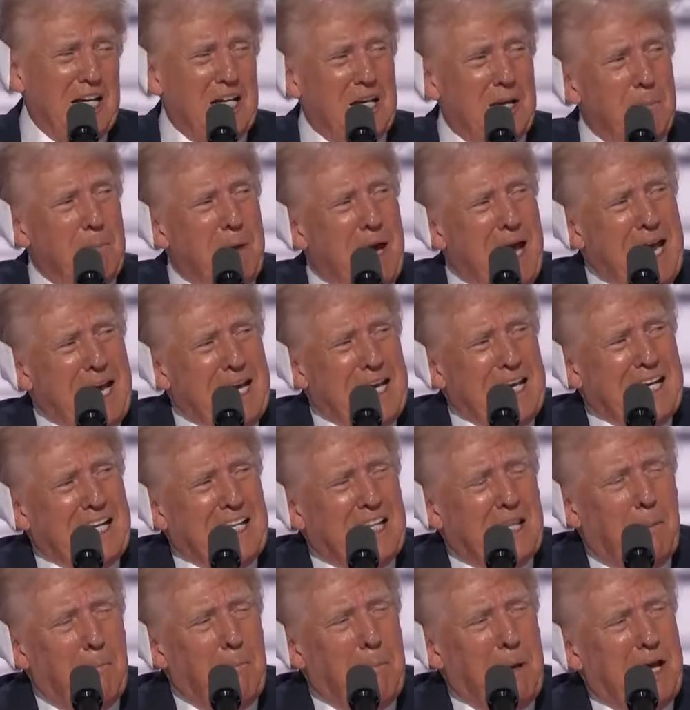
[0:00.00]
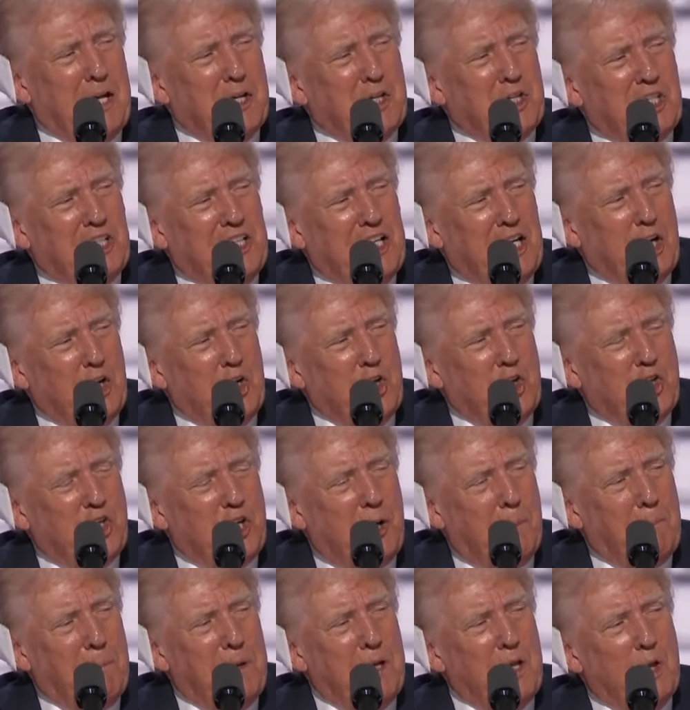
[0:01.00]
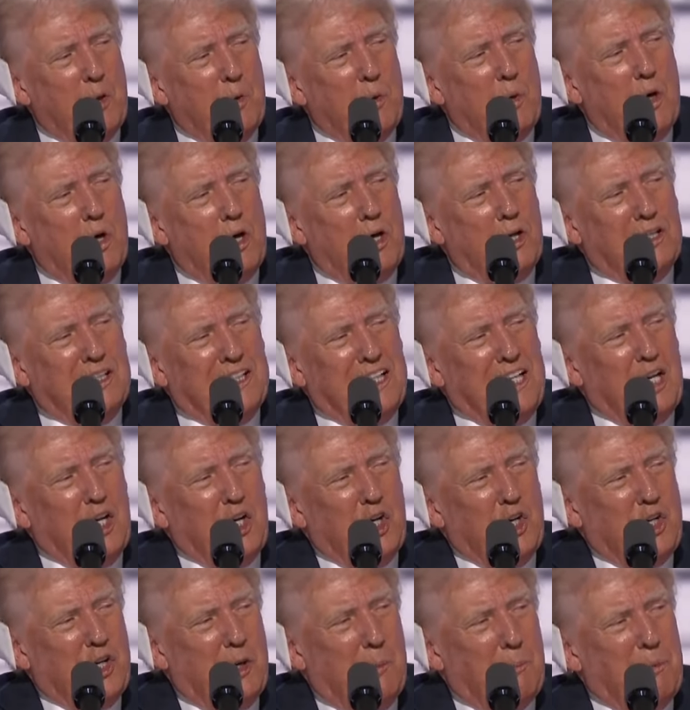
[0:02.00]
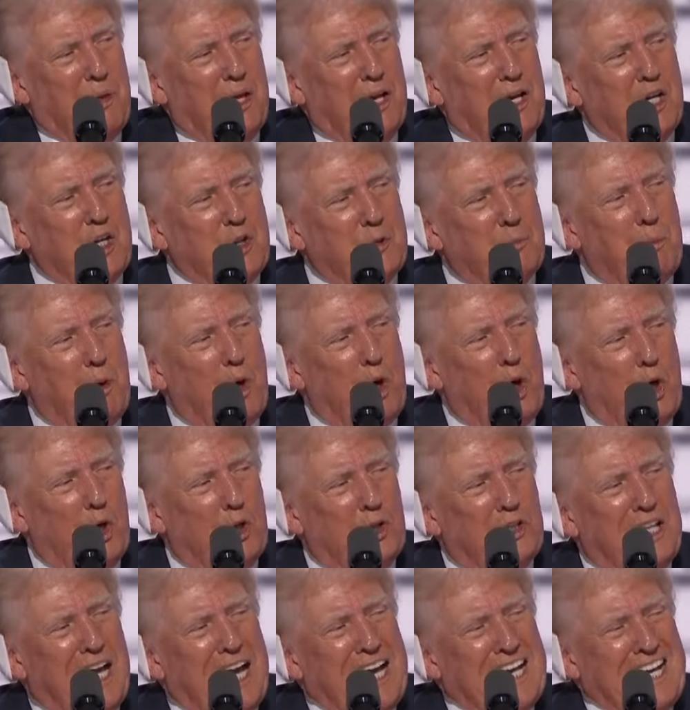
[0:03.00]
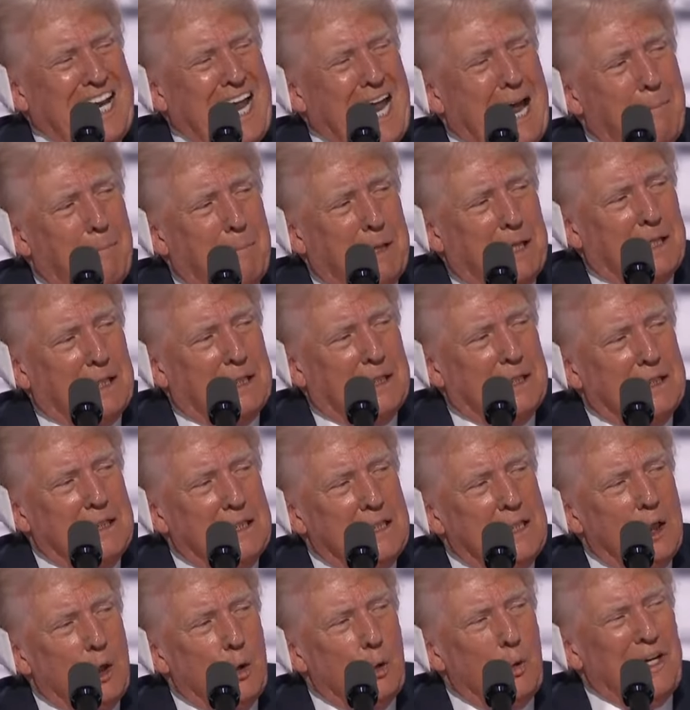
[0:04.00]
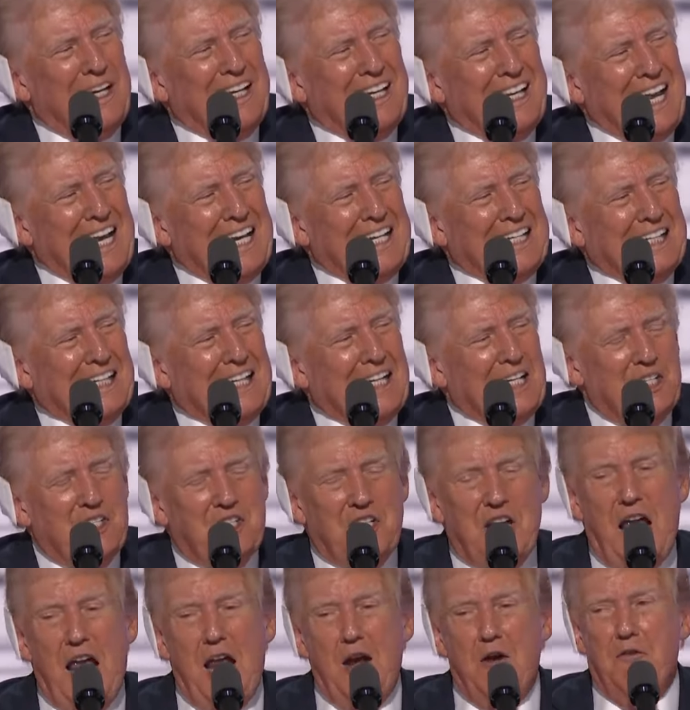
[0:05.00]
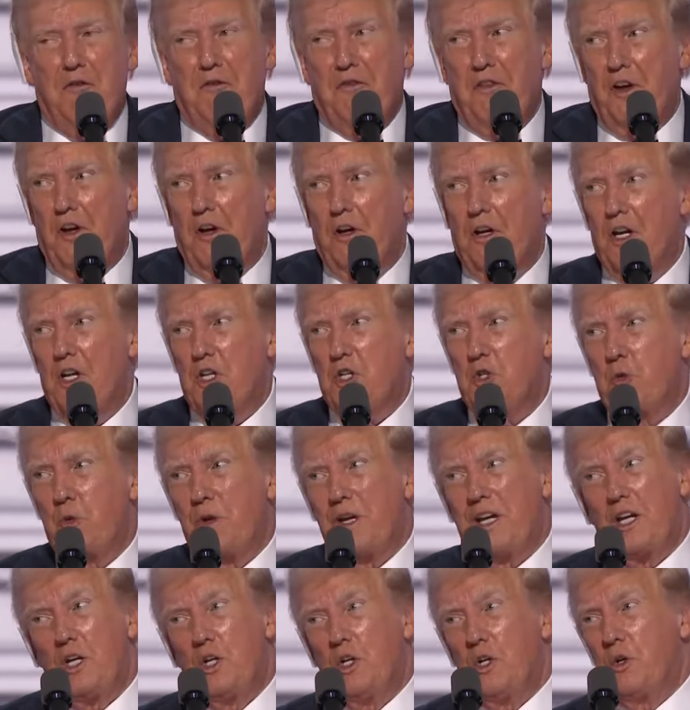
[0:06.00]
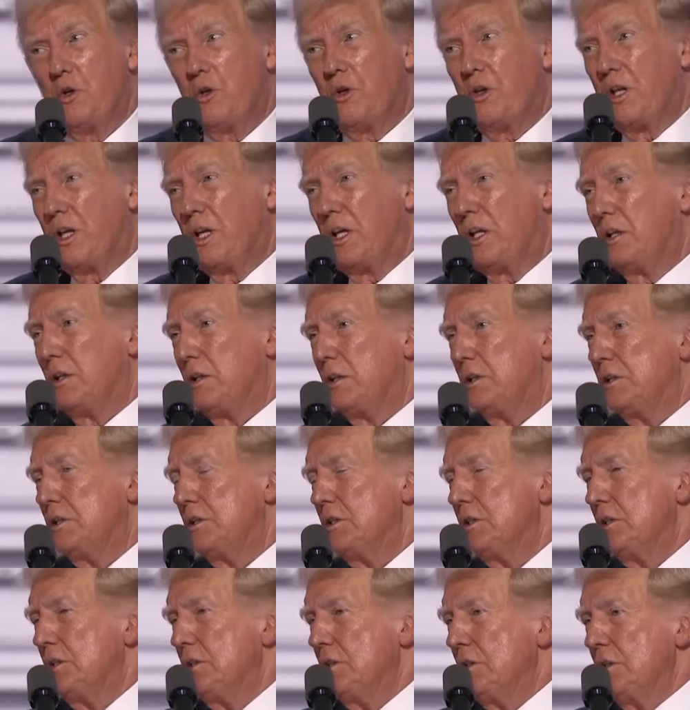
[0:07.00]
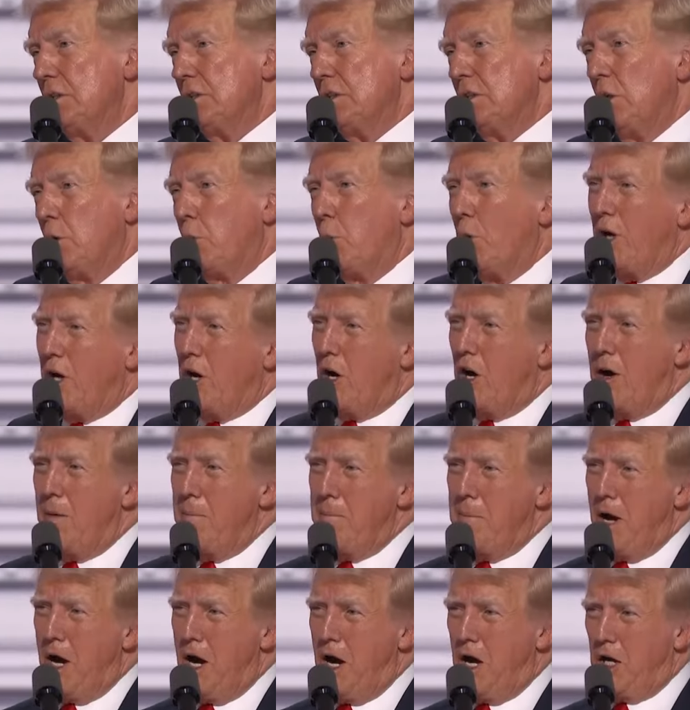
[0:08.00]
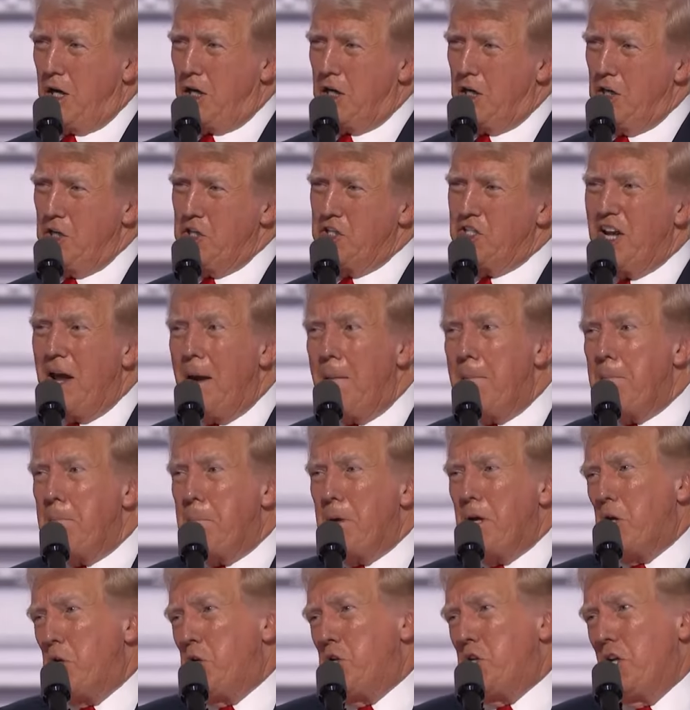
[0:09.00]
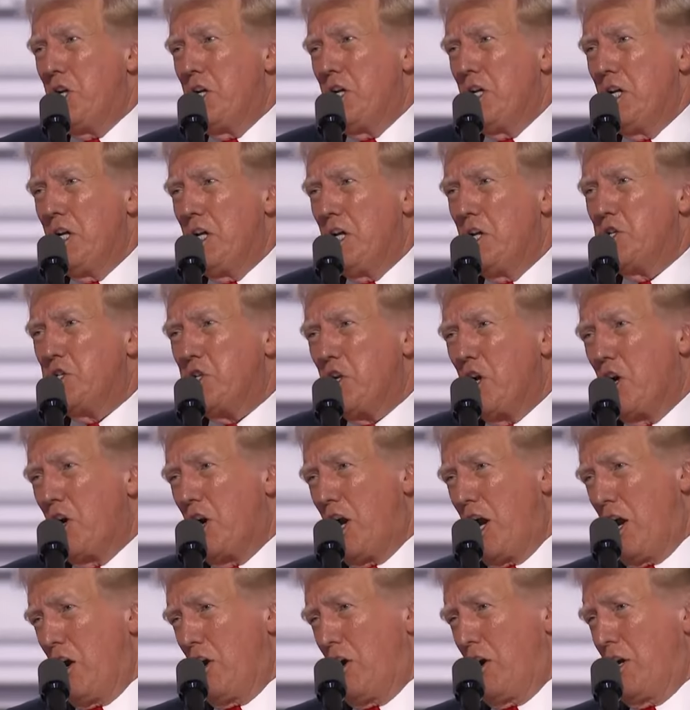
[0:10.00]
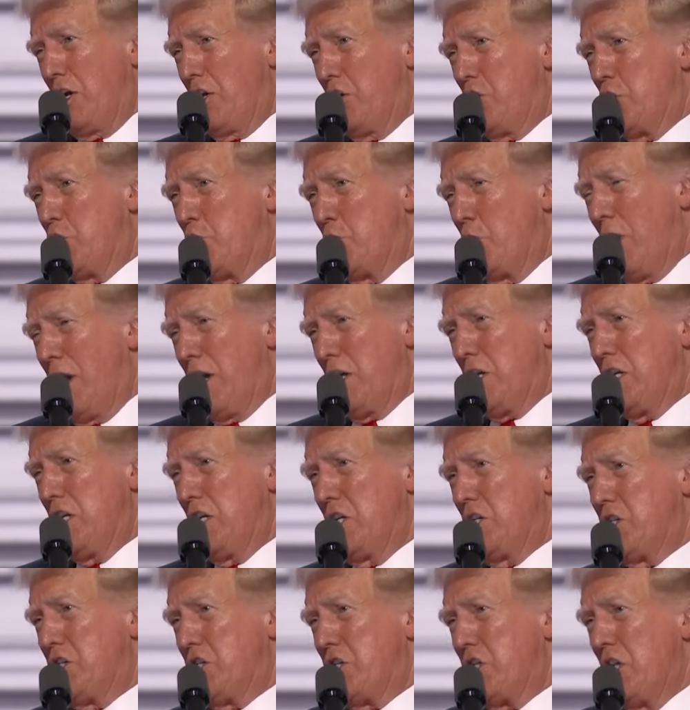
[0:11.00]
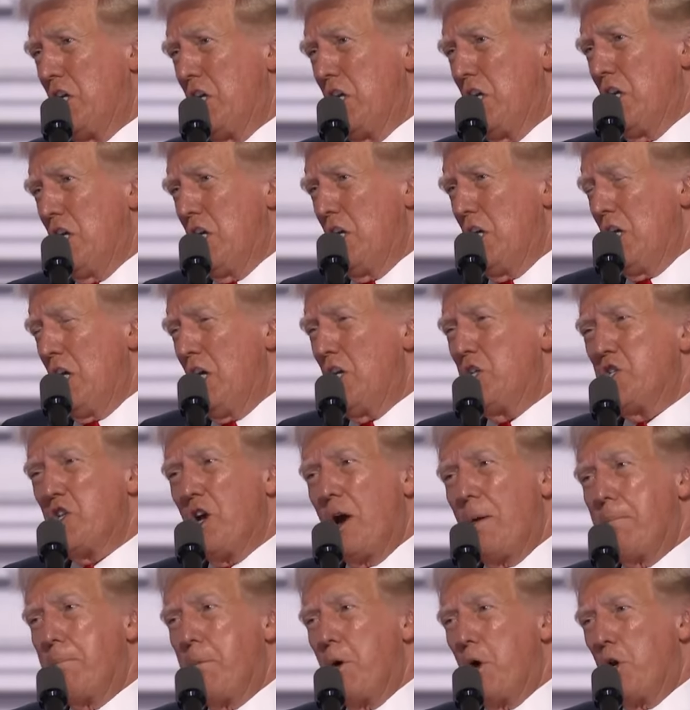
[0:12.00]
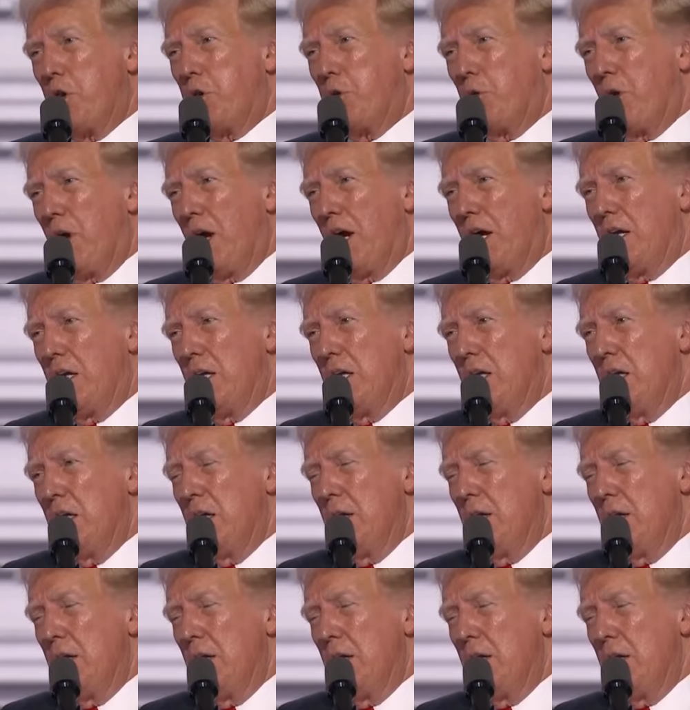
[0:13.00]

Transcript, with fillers: and demanding the best leadership in the world, leadership that is bold, dynamic, relentless, and fearless. We can do that. We are Americans. Ambition is our heritage. Greatness is our birthright.